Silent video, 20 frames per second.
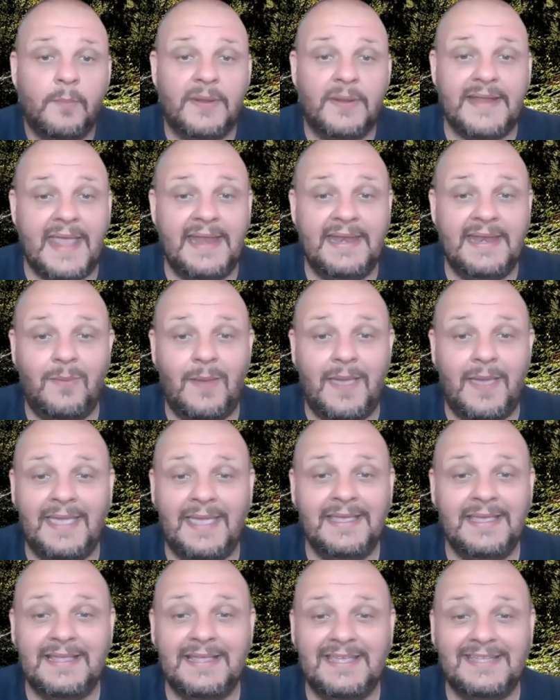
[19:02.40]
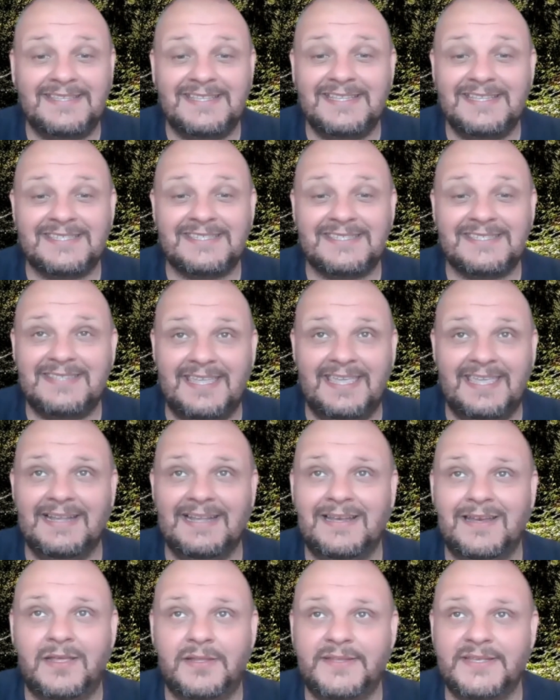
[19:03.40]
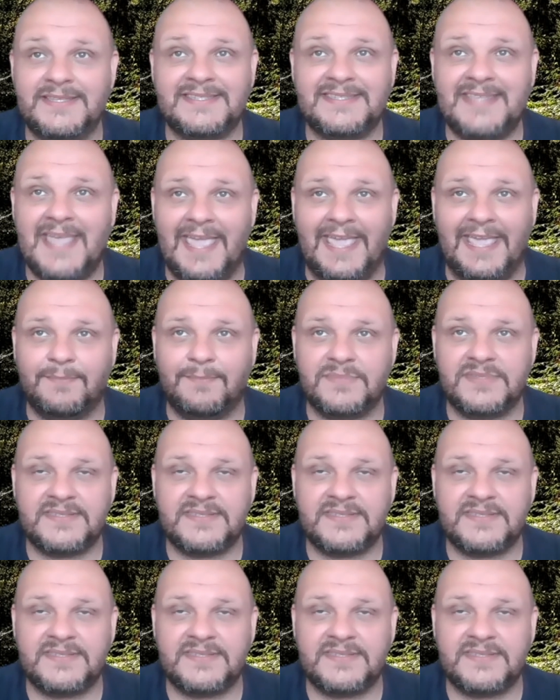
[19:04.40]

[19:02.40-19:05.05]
But anyway, it is still the same.